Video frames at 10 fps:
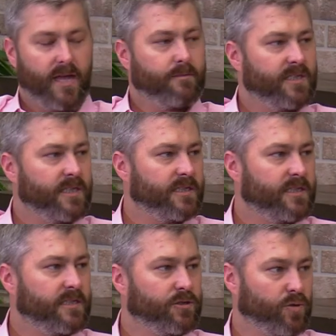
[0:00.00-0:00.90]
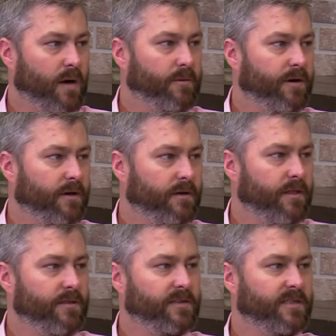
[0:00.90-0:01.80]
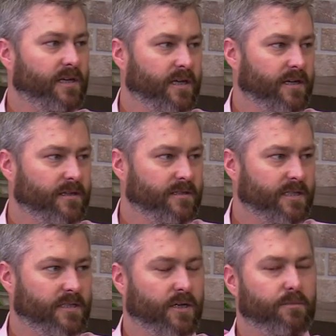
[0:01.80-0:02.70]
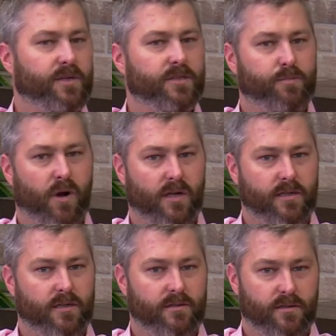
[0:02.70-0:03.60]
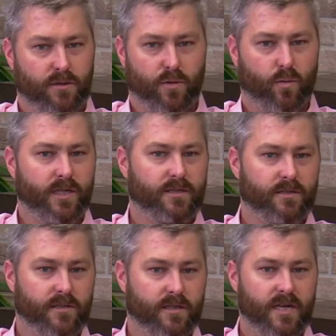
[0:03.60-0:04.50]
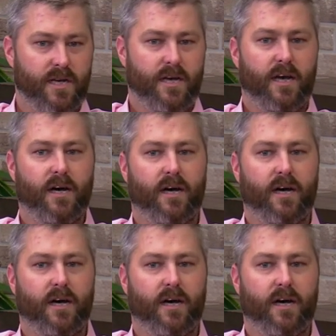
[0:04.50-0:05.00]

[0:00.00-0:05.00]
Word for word: AMC's drama The Son that starred Pierce Brosnan, an old western Film